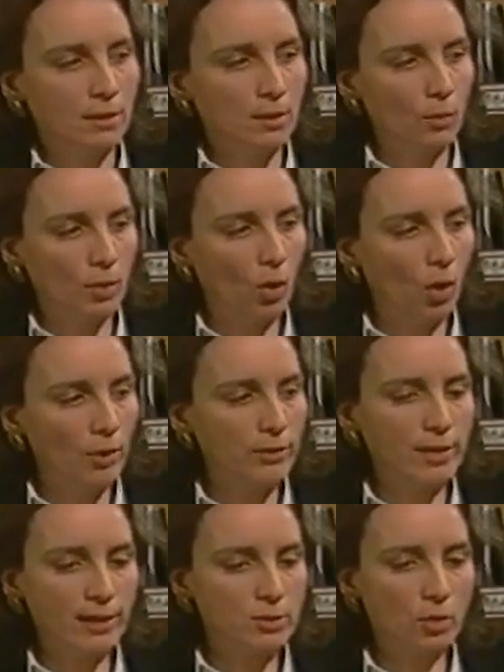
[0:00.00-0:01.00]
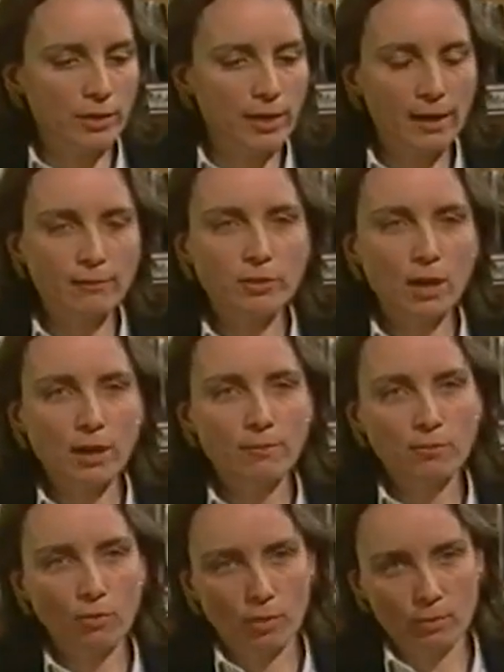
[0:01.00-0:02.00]
all you have time
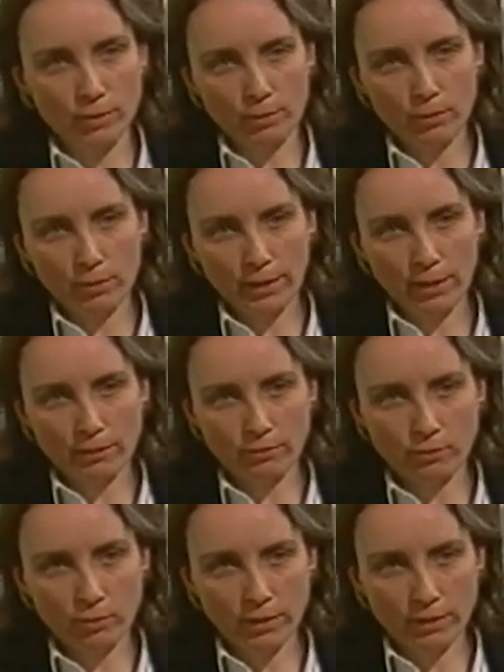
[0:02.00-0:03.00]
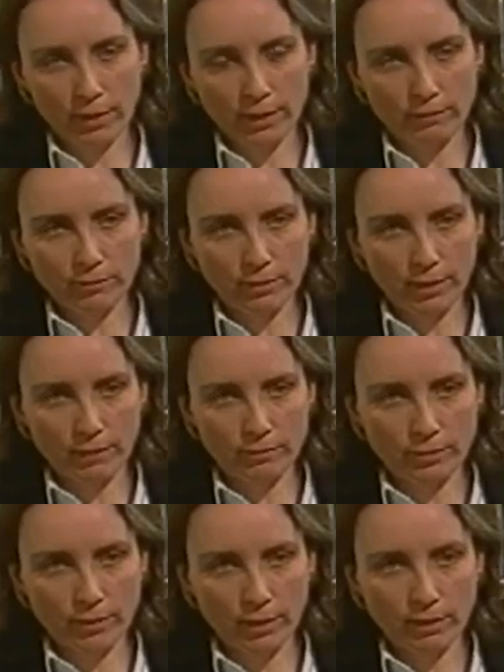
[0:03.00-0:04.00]
for when you're putting out a story day after day
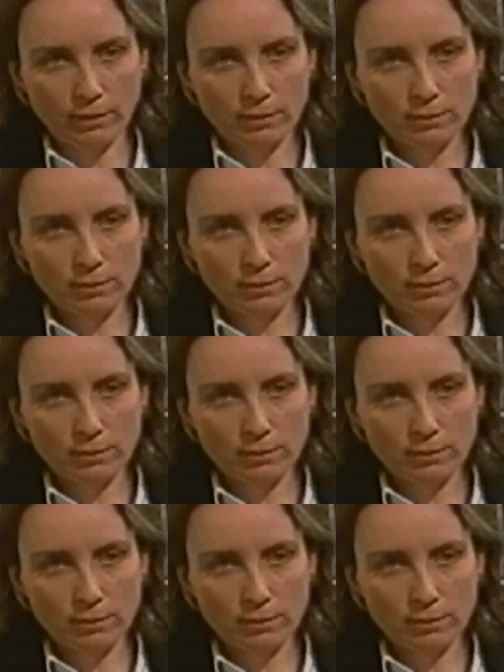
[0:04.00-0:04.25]
after day.